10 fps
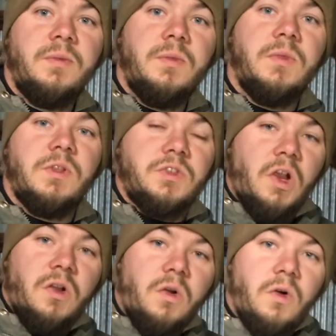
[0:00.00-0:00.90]
the
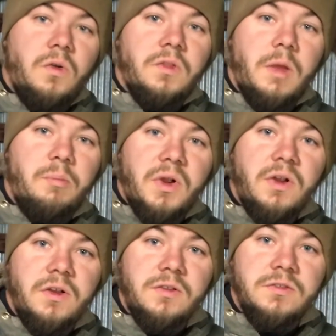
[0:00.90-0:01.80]
charcoal that
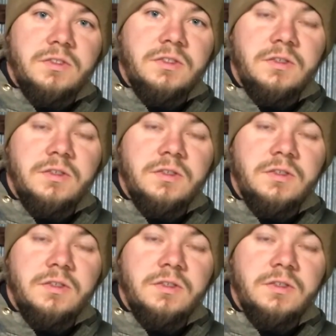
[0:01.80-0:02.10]
burns